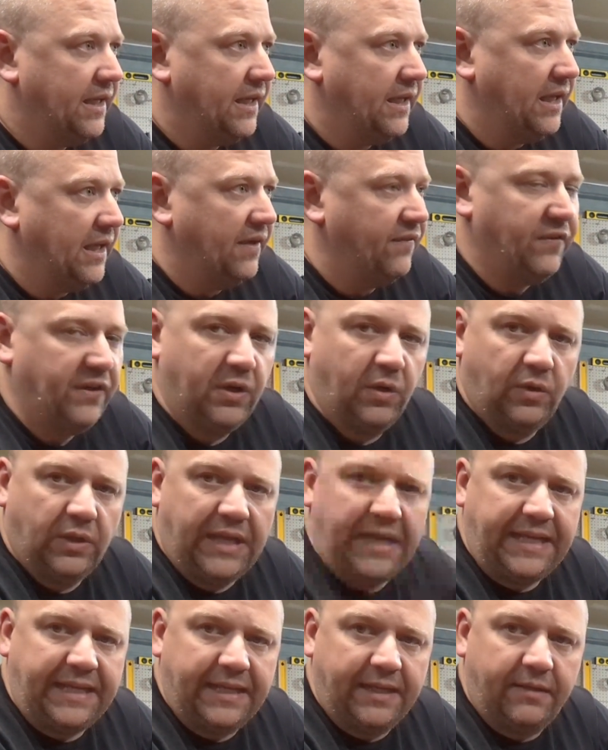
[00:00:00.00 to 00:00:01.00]
if you don't
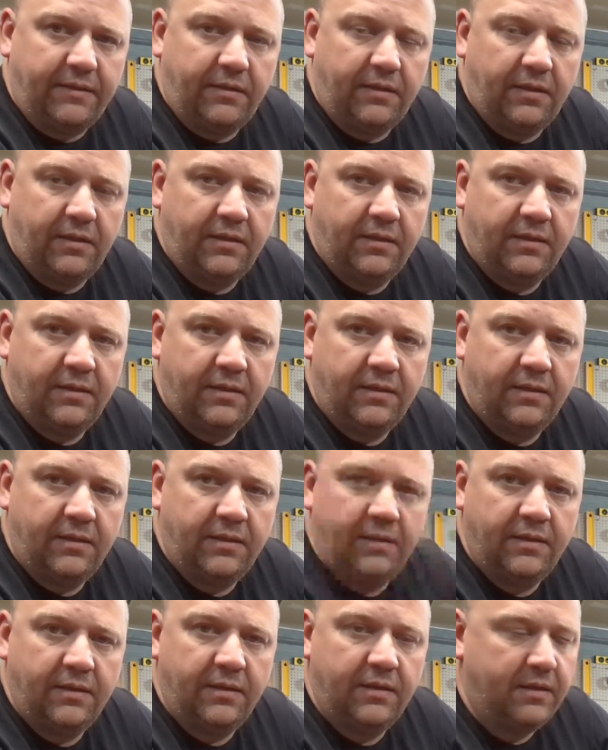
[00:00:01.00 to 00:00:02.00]
like it,
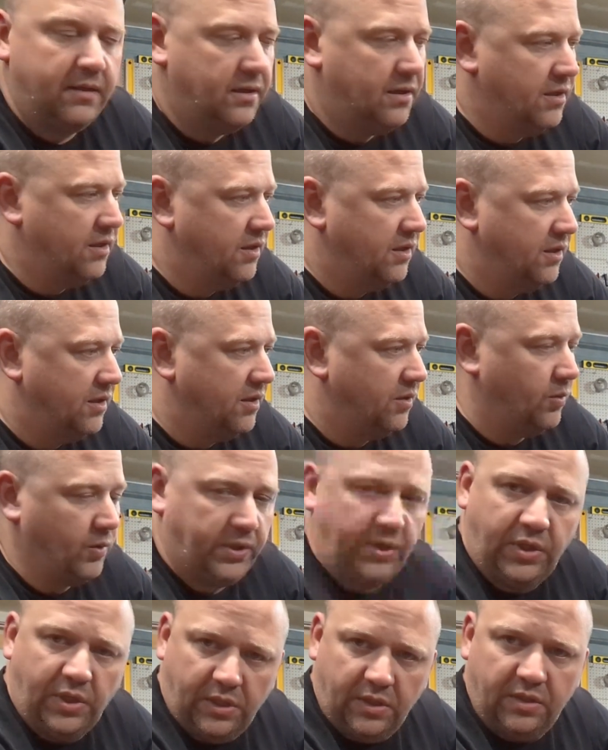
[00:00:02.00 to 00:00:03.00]
well,
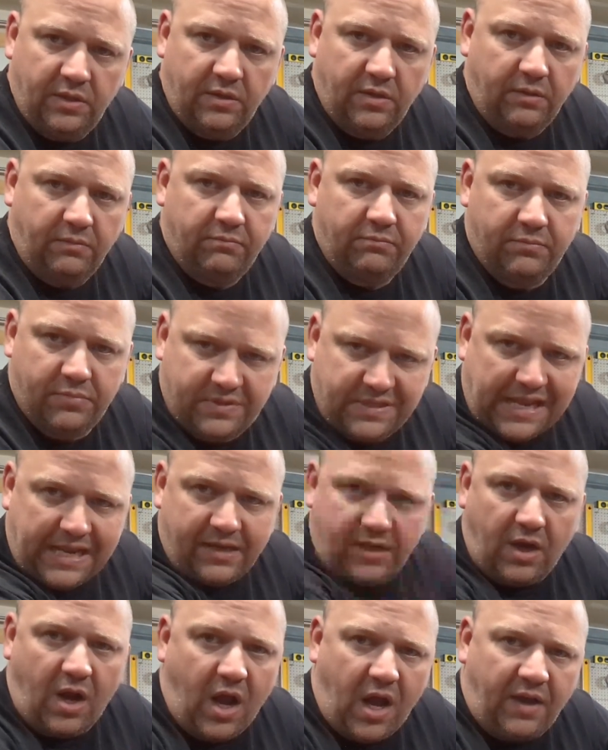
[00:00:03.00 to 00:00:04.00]
you can sand
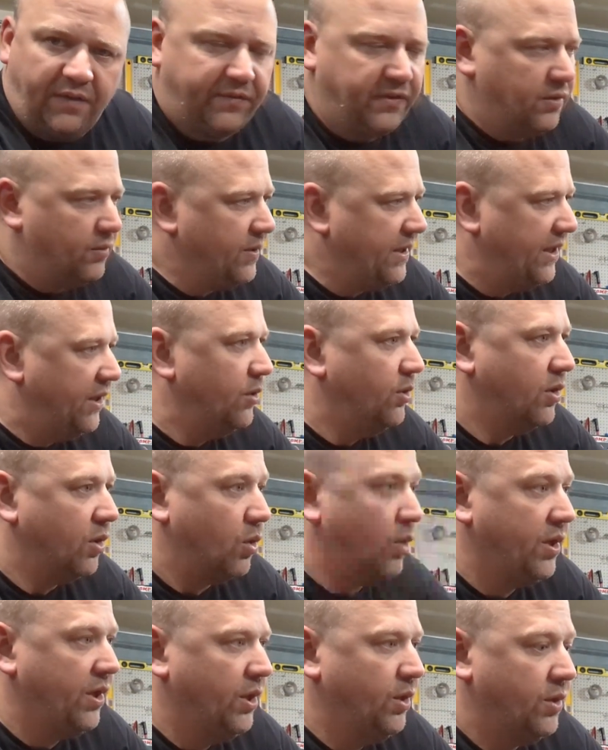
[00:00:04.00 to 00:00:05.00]
it off and redo it,
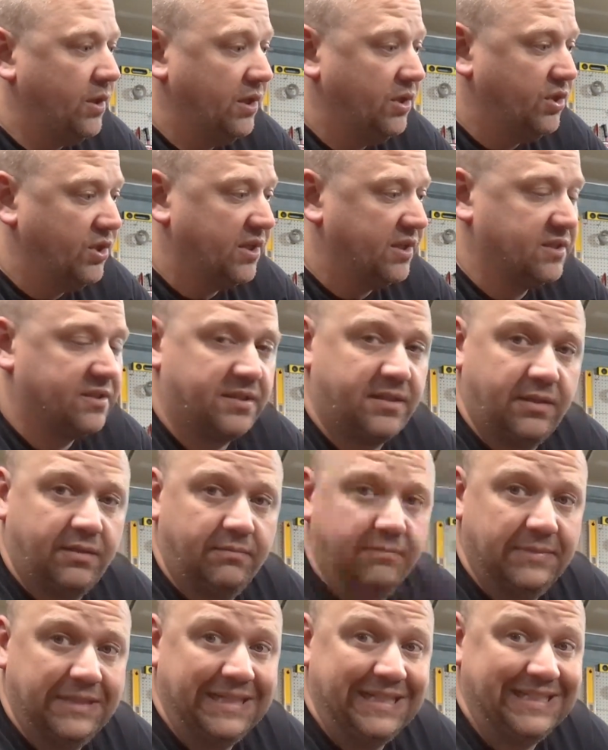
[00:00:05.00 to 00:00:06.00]
or you can just
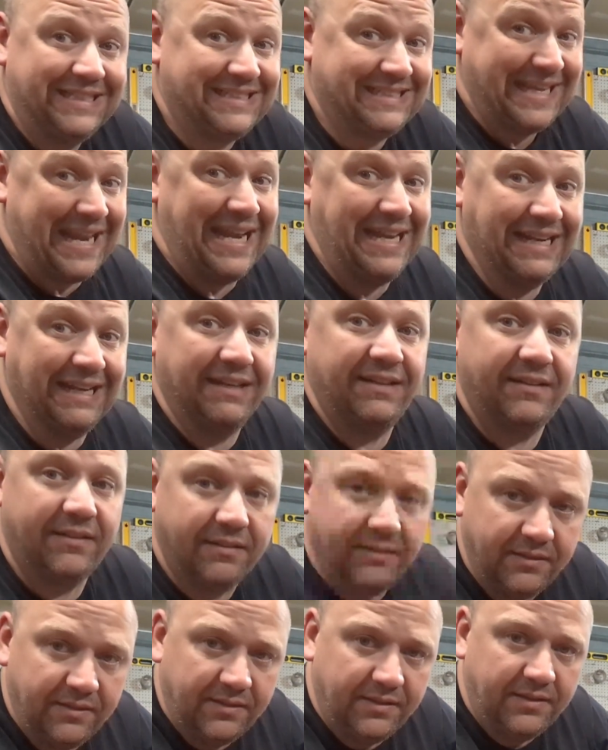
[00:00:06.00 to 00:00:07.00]
sand it
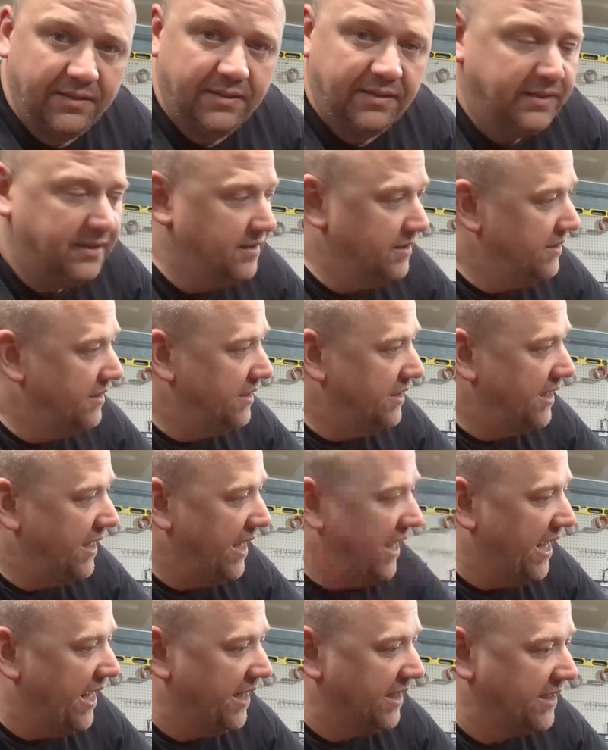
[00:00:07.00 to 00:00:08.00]

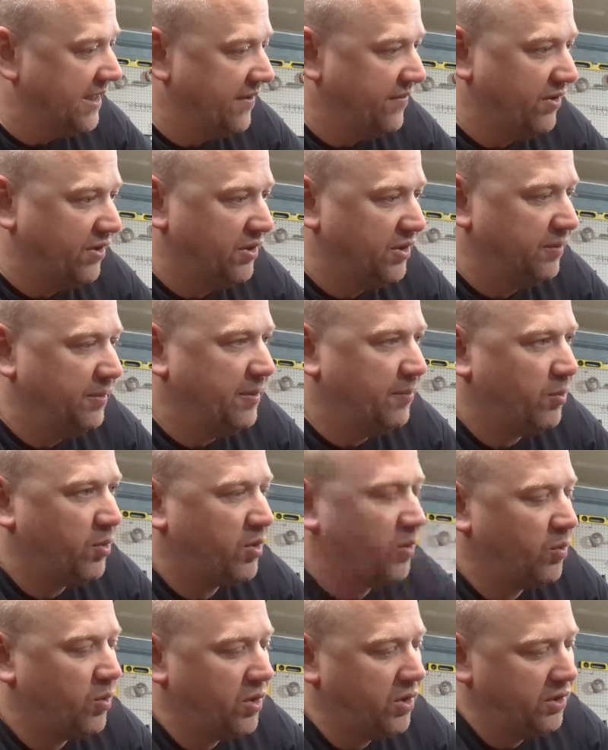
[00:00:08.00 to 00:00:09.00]
and give it a little bit
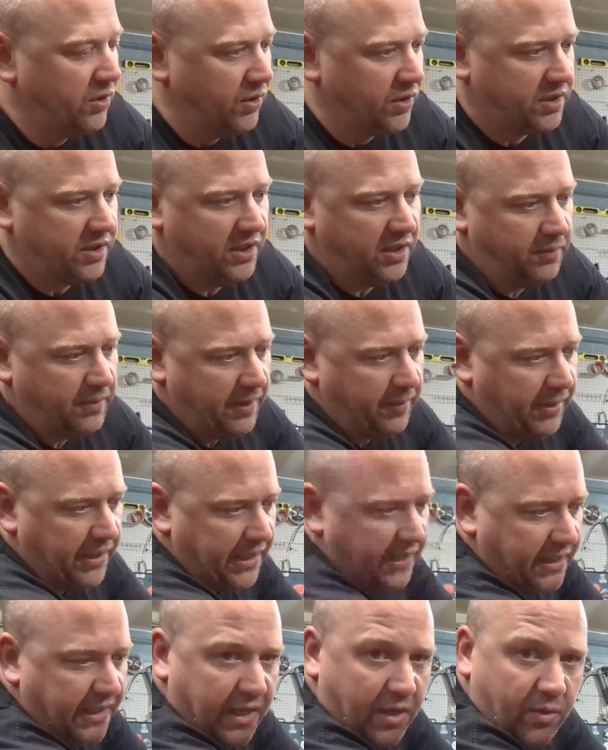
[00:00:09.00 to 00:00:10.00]
more worn look. You know, maybe
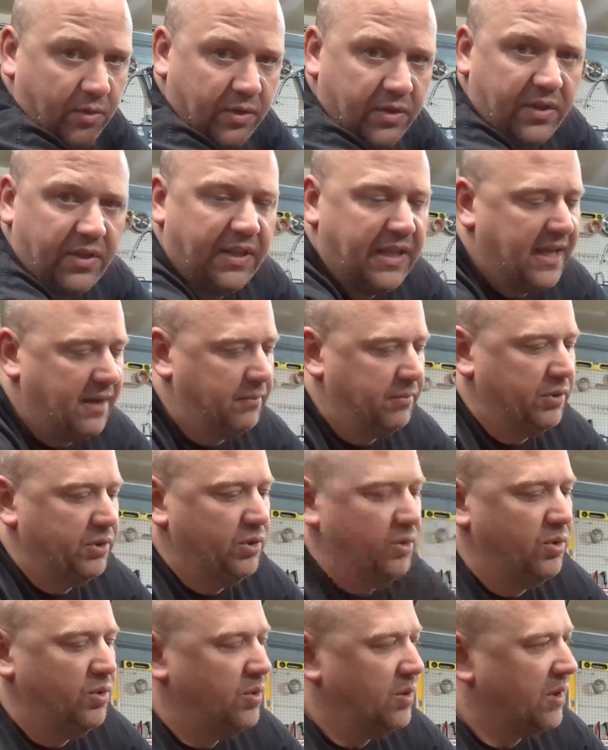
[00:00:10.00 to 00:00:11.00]
get down to that
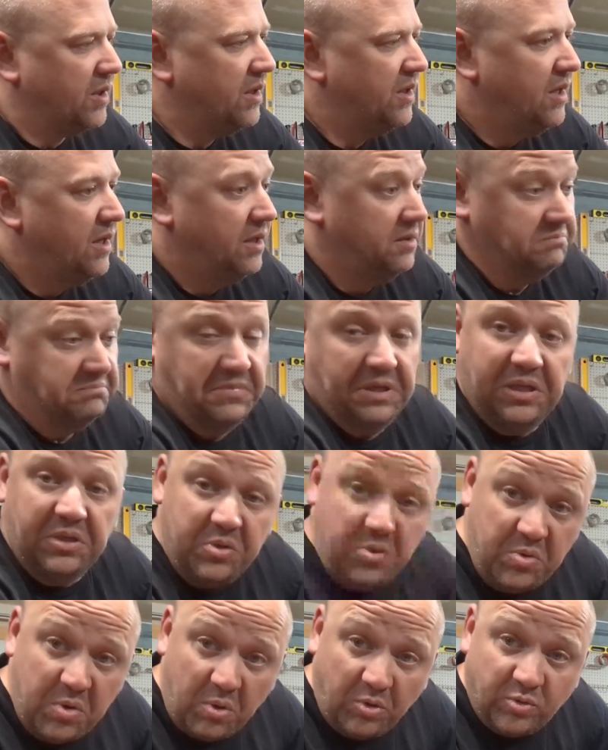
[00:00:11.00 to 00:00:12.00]
blue, or
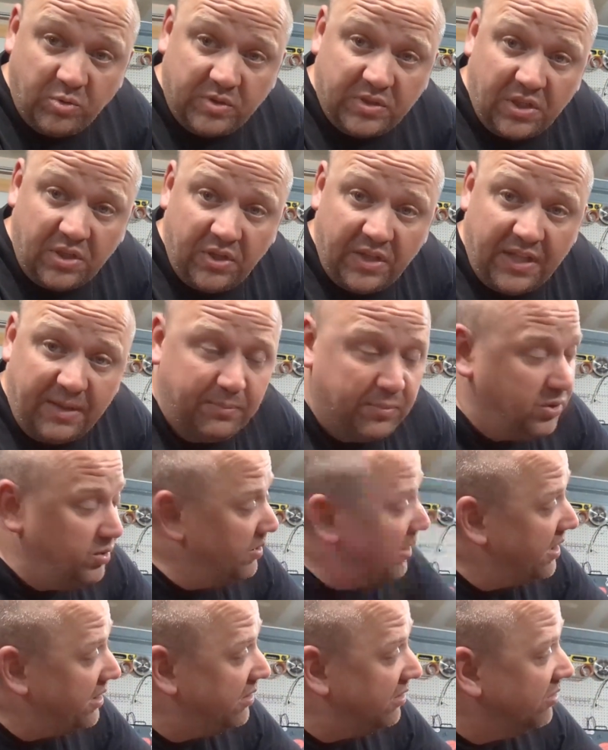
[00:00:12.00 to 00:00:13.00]
who knows what's under that
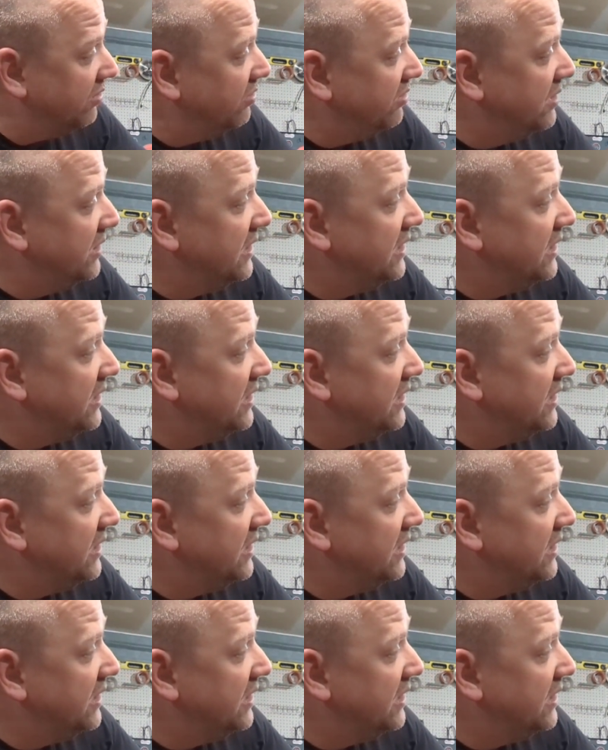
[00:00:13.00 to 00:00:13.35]
blue, I don't know.